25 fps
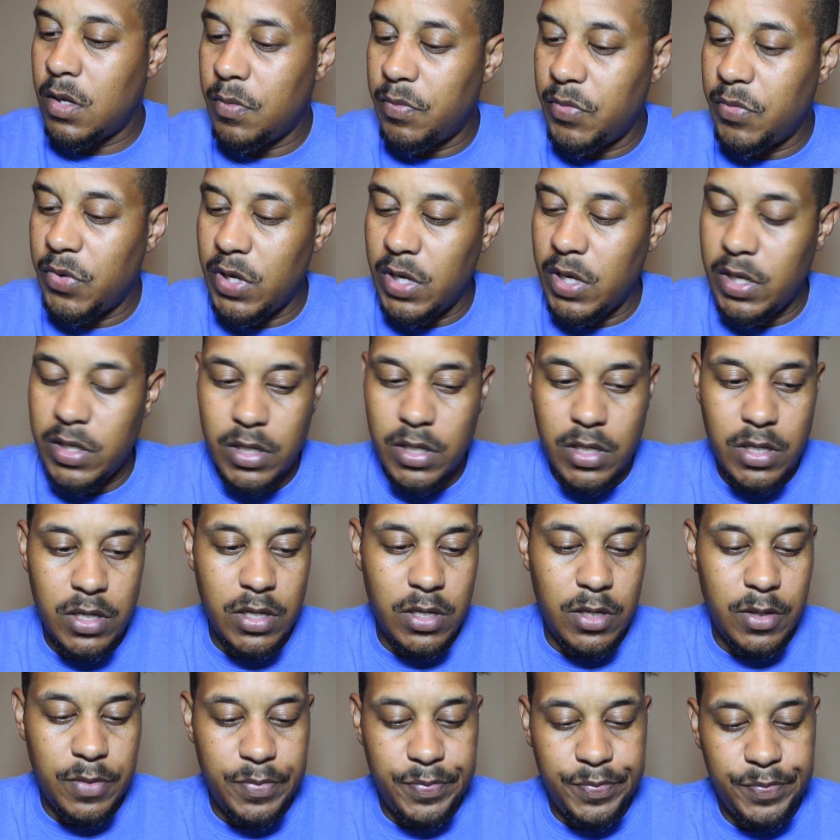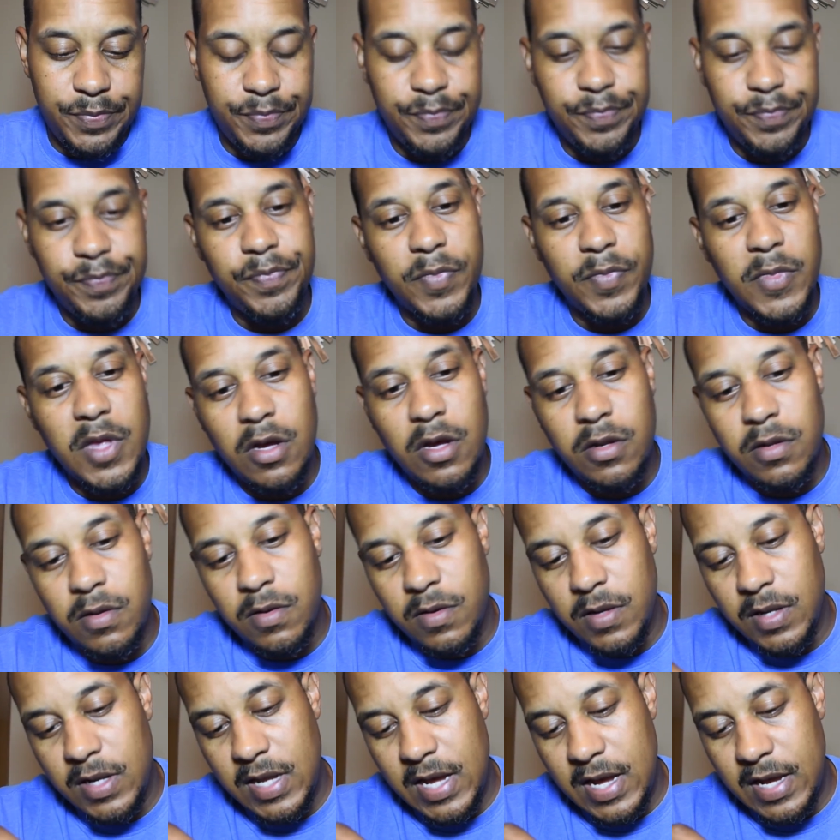But other
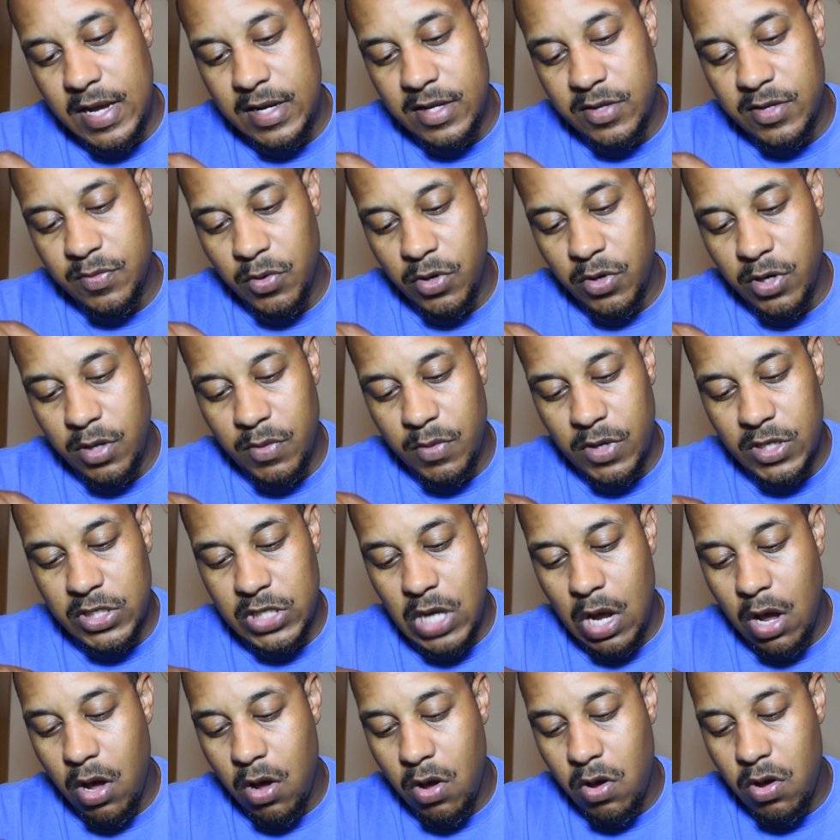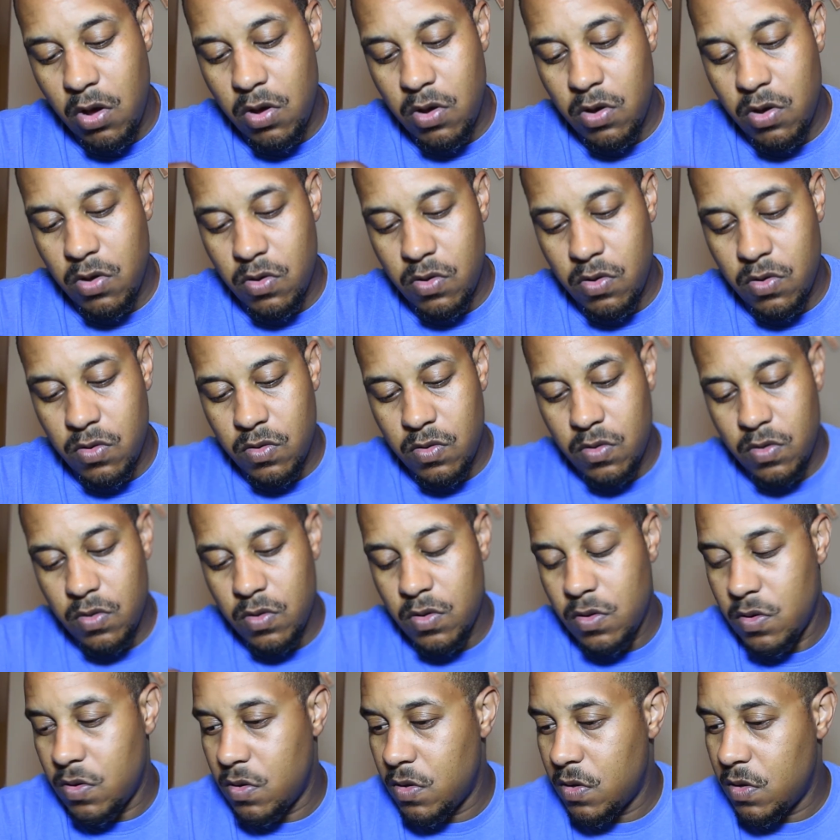than that, that's pretty much all
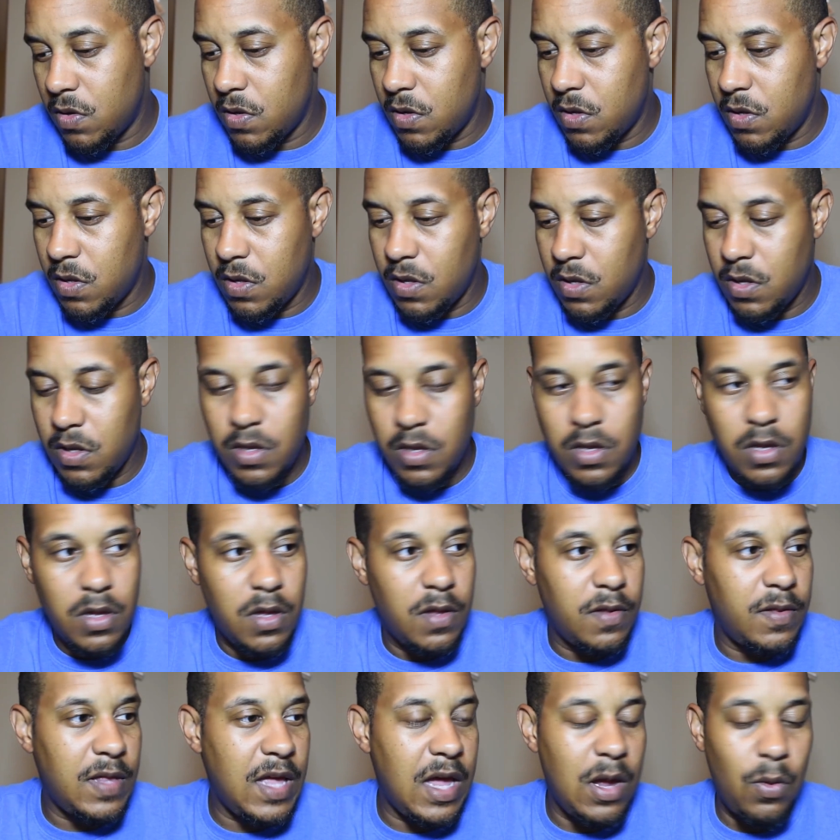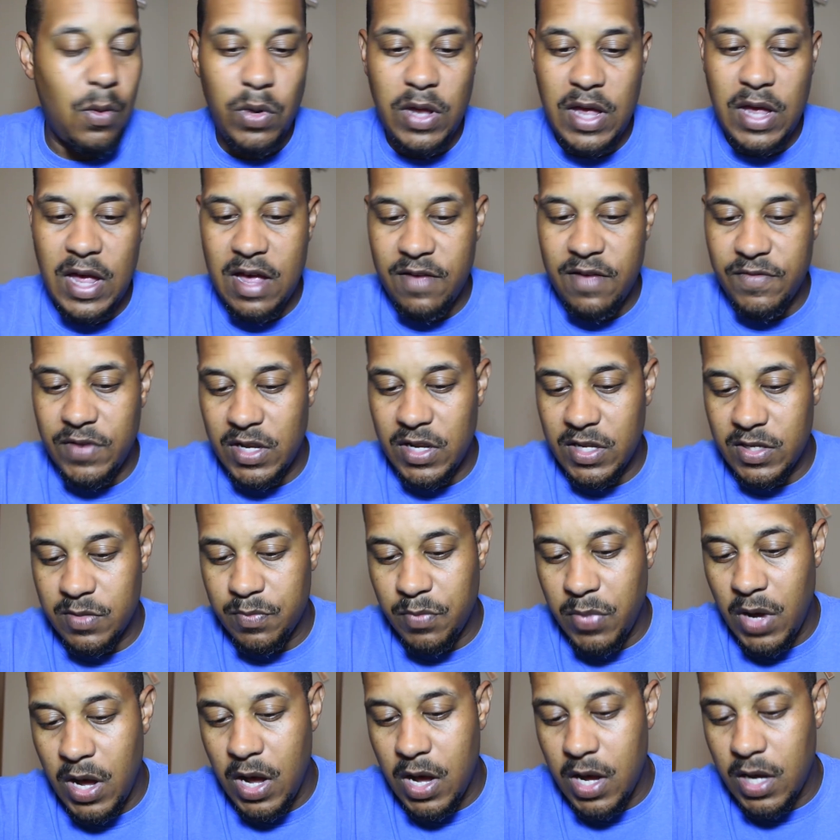that we have in this
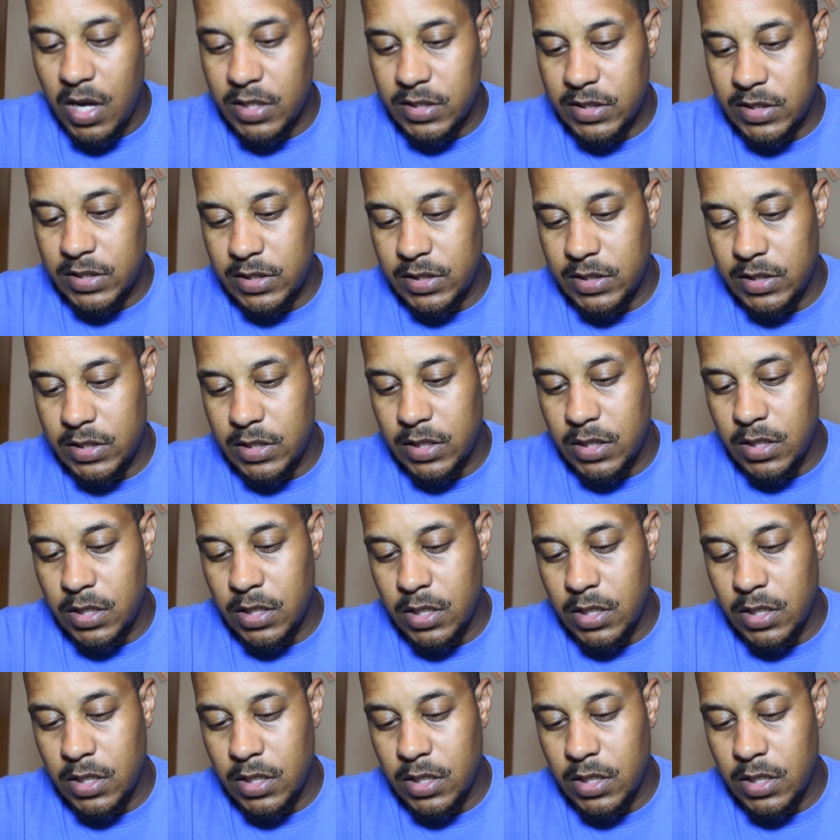box.